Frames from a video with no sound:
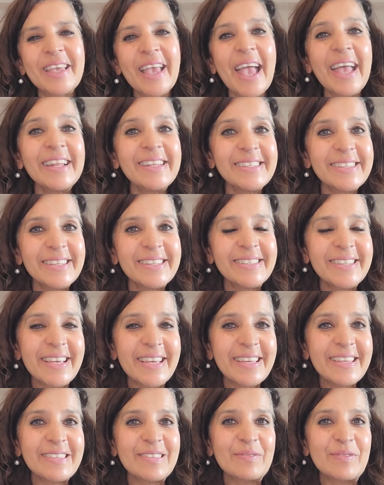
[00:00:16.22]
And
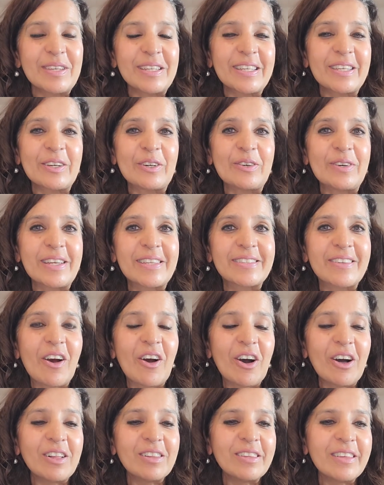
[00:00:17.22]
today's video is
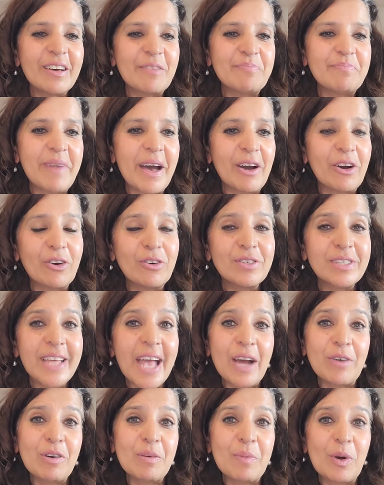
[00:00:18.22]
all about
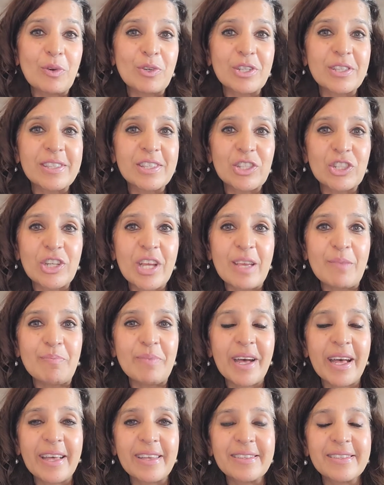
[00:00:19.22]
how emotions shape
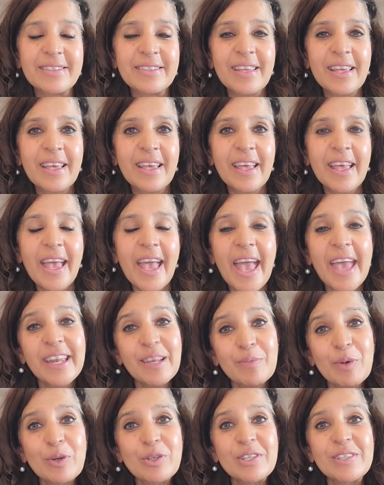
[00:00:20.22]
us. And
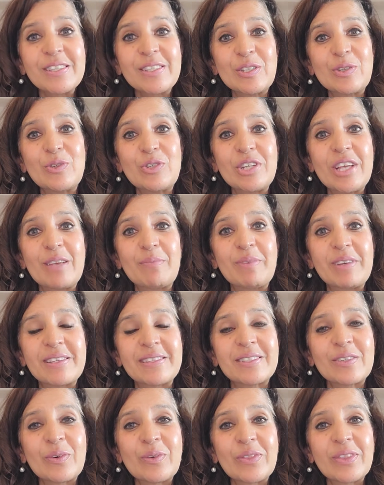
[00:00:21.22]
emotions do shape us,
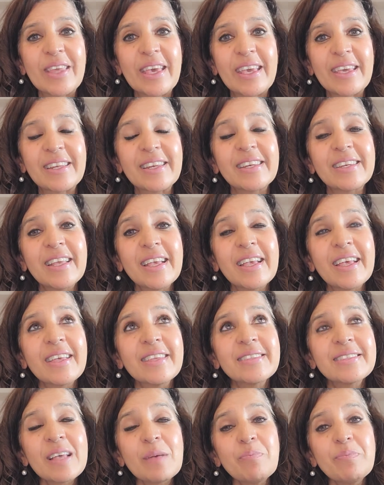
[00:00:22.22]
don't they? And
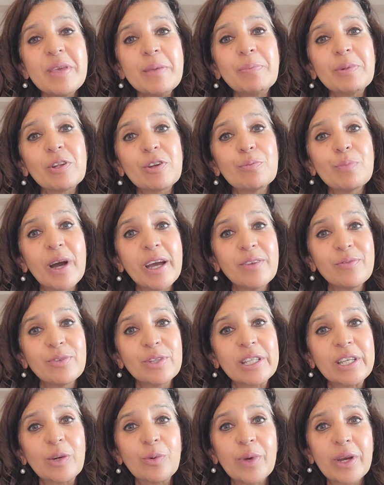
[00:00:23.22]
some people are
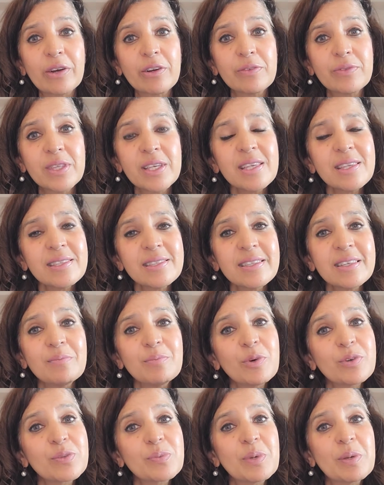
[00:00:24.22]
mindfully aware of this, and
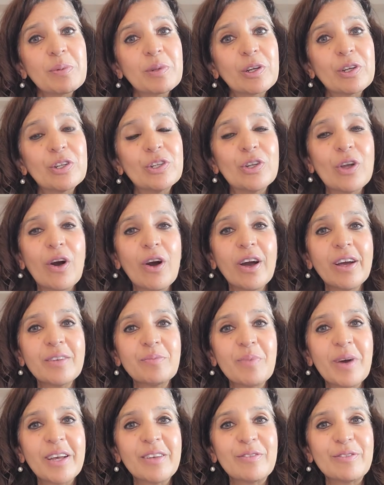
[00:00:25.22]
most people are not
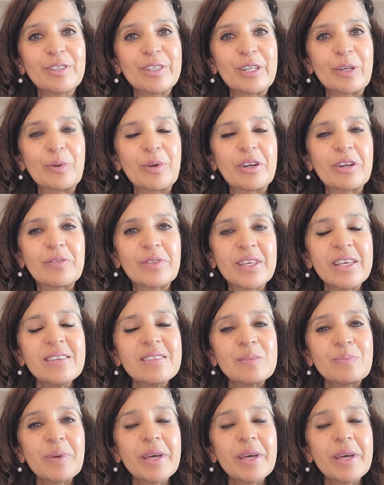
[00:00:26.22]
mindfully aware of this.